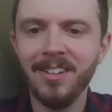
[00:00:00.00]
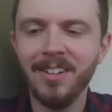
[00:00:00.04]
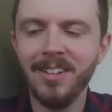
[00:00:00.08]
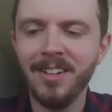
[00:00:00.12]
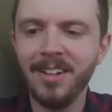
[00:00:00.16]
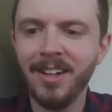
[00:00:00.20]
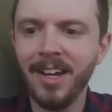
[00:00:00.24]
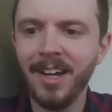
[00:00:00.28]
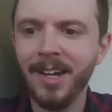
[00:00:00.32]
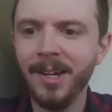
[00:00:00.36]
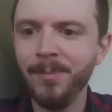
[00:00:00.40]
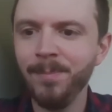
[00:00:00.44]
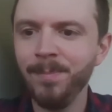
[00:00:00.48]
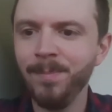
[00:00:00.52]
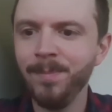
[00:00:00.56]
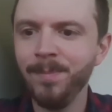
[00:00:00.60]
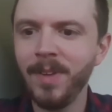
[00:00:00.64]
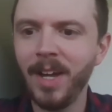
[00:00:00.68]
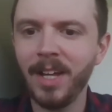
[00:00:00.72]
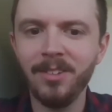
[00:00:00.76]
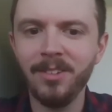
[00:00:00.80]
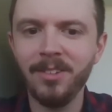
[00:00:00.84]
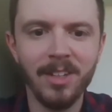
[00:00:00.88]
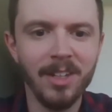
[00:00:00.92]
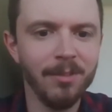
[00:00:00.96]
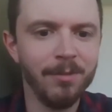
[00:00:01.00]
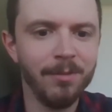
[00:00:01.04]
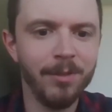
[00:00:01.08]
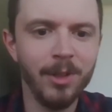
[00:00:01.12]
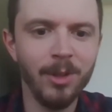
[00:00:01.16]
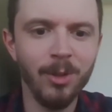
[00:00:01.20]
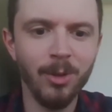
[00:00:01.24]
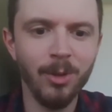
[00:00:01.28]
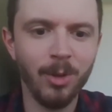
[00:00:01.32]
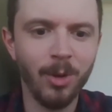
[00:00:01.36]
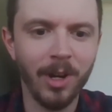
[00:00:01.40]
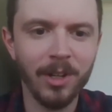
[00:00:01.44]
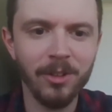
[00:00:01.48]
Um, I see a
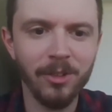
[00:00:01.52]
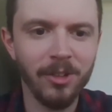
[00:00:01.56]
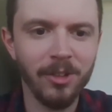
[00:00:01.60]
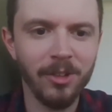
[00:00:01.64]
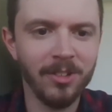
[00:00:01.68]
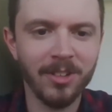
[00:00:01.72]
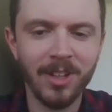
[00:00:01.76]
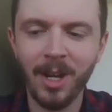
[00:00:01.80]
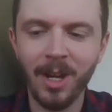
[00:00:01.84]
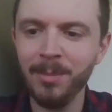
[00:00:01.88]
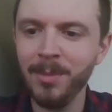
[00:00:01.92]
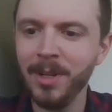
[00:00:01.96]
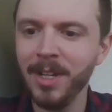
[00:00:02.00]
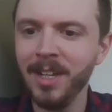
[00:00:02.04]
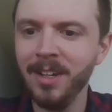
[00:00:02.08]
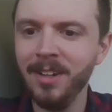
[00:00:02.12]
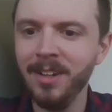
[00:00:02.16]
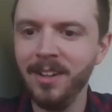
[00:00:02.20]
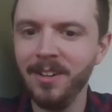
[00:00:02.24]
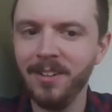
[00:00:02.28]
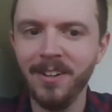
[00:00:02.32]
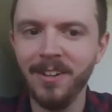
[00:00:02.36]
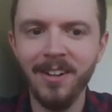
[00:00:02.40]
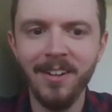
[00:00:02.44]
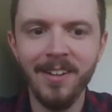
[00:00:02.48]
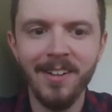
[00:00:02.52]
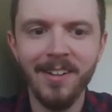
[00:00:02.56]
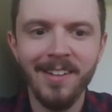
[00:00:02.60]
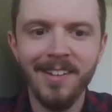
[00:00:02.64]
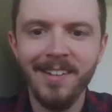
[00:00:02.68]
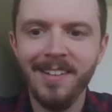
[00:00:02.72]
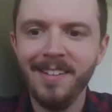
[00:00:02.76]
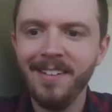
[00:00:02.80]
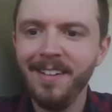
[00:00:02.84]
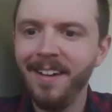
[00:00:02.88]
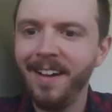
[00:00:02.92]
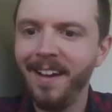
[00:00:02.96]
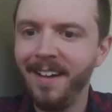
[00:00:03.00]
few questions coming in here.
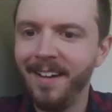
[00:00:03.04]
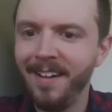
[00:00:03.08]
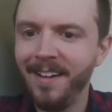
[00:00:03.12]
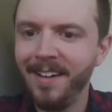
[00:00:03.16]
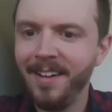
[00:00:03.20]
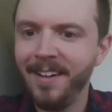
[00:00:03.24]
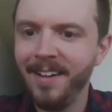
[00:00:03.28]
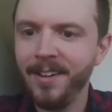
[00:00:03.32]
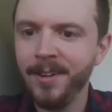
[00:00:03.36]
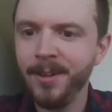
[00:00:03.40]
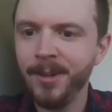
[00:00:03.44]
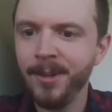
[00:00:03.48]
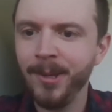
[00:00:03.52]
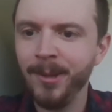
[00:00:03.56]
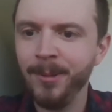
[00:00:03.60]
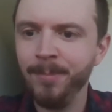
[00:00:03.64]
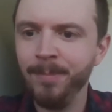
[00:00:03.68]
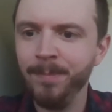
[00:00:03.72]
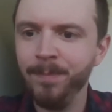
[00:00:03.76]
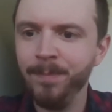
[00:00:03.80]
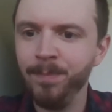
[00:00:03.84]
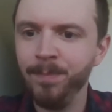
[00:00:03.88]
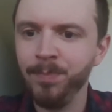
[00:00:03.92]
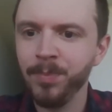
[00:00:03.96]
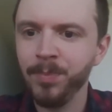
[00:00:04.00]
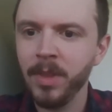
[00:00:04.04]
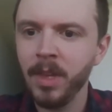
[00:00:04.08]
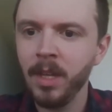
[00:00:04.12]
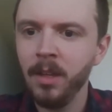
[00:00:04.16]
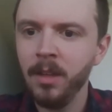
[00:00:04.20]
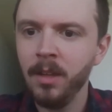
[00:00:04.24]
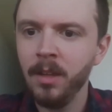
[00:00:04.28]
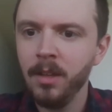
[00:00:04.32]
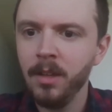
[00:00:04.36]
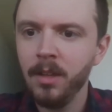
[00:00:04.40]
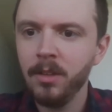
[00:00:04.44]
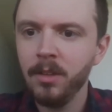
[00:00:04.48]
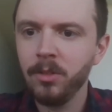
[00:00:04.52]
Um,
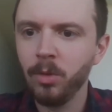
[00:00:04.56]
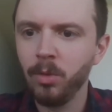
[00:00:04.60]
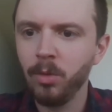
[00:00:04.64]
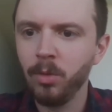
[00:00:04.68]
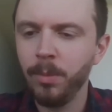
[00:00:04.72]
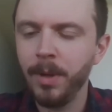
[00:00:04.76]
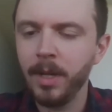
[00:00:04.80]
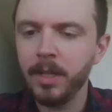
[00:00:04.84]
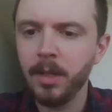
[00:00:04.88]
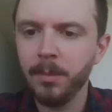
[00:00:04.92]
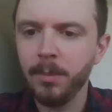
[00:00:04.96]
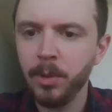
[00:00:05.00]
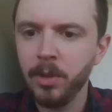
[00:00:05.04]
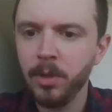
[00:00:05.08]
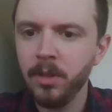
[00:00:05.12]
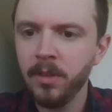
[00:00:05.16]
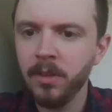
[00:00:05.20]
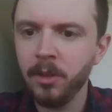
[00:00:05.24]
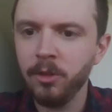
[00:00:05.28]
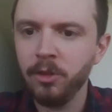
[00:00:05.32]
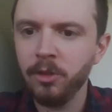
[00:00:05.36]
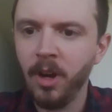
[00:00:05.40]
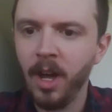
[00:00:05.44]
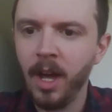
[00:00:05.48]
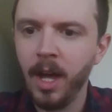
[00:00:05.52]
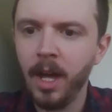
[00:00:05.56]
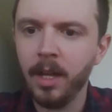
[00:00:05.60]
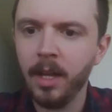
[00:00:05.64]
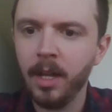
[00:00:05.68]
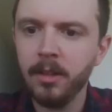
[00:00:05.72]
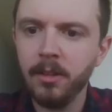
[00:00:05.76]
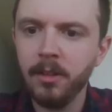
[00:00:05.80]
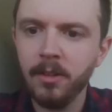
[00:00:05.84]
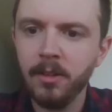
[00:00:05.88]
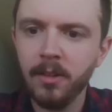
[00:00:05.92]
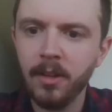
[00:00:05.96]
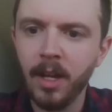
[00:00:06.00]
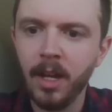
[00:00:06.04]
so Rebecca put in the
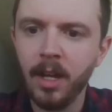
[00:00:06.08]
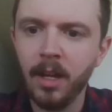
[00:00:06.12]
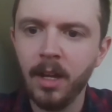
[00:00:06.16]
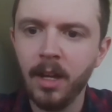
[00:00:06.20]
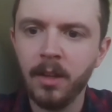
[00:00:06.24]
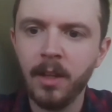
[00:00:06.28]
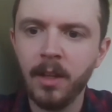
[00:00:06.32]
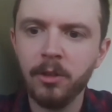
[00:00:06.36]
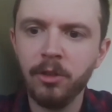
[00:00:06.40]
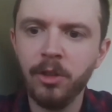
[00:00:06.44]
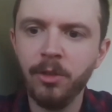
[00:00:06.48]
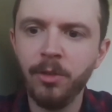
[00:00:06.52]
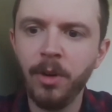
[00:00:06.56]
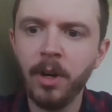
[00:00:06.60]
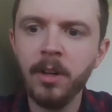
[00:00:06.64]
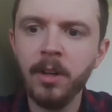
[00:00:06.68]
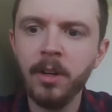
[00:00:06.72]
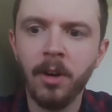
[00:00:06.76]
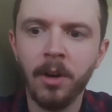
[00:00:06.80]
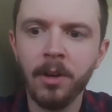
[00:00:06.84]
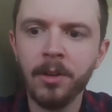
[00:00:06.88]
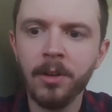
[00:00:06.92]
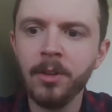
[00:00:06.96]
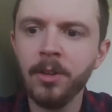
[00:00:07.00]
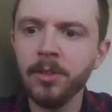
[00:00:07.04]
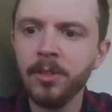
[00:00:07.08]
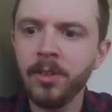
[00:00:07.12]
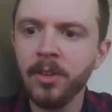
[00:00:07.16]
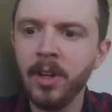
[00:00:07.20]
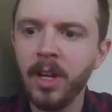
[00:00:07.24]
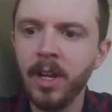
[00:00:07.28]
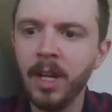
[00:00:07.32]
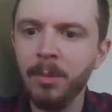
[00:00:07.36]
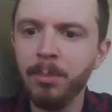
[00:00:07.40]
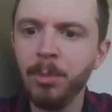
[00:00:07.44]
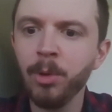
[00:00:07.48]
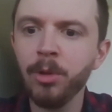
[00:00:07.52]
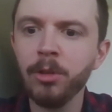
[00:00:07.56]
chat uh, that she read an article
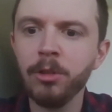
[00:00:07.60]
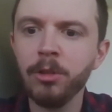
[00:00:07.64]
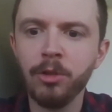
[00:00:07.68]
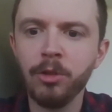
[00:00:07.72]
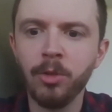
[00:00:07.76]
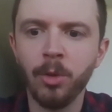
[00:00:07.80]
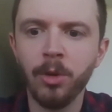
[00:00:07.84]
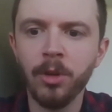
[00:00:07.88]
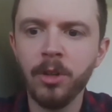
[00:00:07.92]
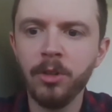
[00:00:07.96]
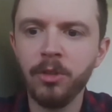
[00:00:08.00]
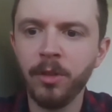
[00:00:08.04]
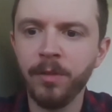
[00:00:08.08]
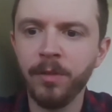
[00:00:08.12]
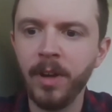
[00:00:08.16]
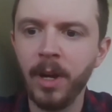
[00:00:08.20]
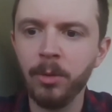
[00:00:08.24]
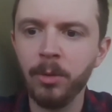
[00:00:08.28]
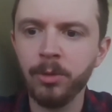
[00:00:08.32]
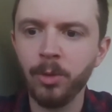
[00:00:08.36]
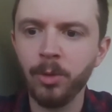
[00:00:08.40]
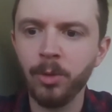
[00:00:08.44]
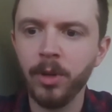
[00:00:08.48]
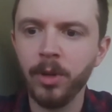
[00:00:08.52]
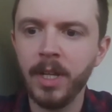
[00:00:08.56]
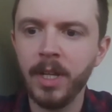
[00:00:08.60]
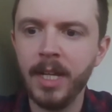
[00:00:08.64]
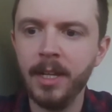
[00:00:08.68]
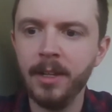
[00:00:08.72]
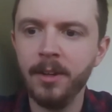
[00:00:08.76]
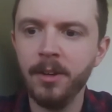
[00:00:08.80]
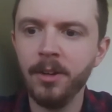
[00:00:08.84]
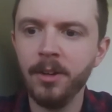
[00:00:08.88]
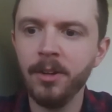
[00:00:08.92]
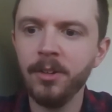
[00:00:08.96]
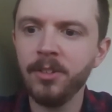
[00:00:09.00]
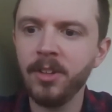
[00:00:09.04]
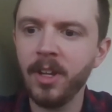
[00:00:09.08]
today about a shortage of outdoor
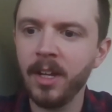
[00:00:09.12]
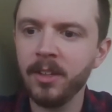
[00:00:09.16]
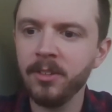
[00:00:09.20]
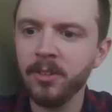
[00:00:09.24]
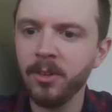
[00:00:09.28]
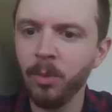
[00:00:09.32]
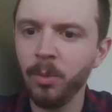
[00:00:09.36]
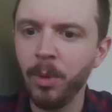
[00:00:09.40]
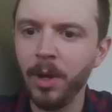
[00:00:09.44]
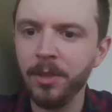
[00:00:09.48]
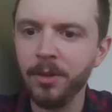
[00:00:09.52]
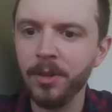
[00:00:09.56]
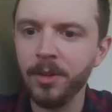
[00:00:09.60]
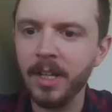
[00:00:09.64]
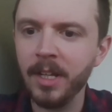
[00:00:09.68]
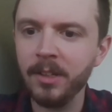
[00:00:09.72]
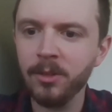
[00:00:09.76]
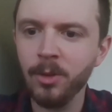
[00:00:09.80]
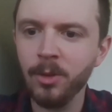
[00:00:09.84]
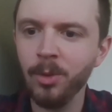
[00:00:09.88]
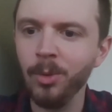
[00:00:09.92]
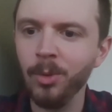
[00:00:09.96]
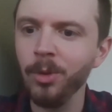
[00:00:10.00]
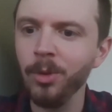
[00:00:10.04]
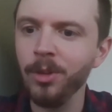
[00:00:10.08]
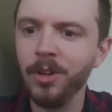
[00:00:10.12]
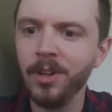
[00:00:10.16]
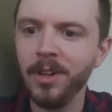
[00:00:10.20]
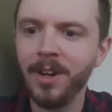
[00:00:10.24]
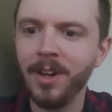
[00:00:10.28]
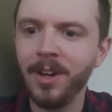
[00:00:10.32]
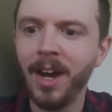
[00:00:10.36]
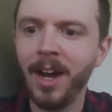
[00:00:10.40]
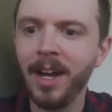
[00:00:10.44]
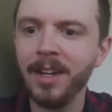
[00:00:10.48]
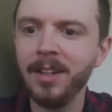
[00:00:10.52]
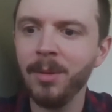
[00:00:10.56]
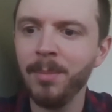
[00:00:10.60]
heaters as the weather gets cooler and
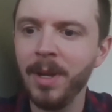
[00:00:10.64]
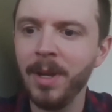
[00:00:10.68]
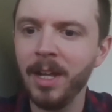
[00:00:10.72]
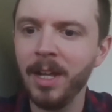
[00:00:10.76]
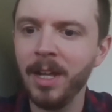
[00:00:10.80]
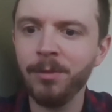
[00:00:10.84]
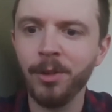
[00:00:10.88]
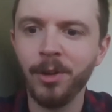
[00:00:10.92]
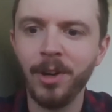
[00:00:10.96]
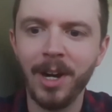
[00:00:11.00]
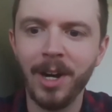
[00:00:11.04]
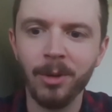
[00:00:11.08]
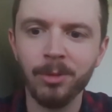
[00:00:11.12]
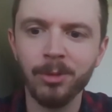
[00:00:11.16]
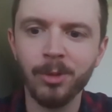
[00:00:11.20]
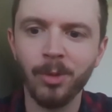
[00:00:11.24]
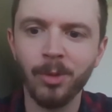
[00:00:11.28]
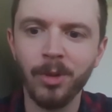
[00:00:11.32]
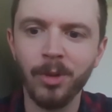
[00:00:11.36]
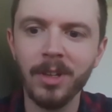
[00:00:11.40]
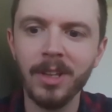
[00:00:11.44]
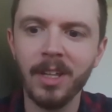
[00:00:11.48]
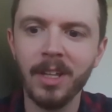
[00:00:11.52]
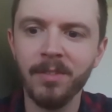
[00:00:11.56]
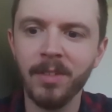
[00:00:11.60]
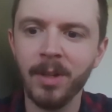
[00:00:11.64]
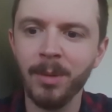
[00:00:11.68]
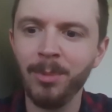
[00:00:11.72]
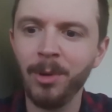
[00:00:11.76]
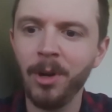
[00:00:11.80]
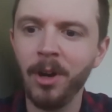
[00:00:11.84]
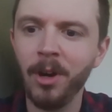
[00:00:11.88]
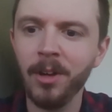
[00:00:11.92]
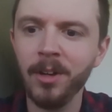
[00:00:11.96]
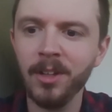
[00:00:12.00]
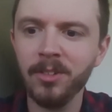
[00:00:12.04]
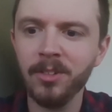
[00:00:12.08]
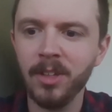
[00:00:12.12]
high demand for outdoor living
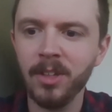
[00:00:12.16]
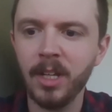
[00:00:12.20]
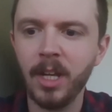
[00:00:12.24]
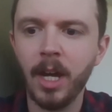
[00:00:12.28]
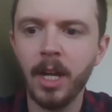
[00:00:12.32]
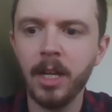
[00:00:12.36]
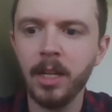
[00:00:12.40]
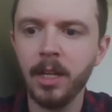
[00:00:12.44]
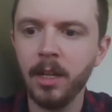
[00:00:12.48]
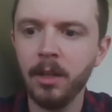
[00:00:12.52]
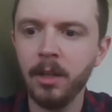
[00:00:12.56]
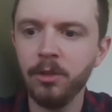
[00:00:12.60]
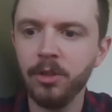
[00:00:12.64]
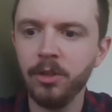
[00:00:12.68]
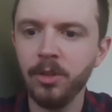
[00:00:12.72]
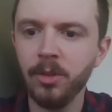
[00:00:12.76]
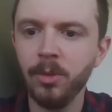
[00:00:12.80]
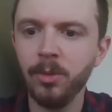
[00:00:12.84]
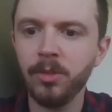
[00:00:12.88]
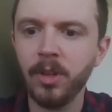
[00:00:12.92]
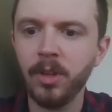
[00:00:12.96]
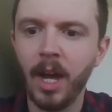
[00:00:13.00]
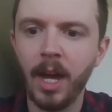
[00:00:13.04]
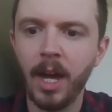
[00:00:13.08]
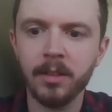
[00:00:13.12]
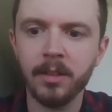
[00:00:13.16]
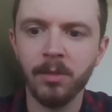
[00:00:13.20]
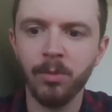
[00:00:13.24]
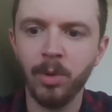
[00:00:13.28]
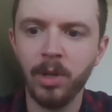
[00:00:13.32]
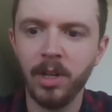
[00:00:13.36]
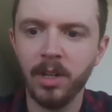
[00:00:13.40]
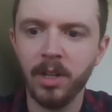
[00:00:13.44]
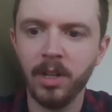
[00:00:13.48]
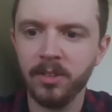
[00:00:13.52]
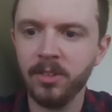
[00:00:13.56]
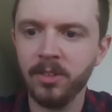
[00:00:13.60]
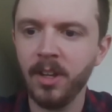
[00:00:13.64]
products like hiking shoes,
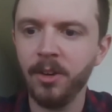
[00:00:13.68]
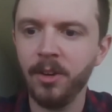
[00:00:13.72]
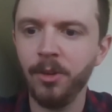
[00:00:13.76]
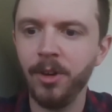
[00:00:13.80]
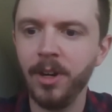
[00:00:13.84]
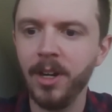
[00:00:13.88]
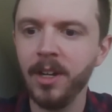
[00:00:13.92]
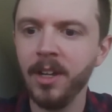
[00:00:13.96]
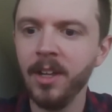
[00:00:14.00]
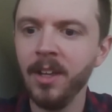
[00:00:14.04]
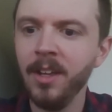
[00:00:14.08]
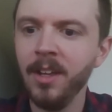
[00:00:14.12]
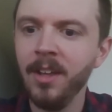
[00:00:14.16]
activewear, etc.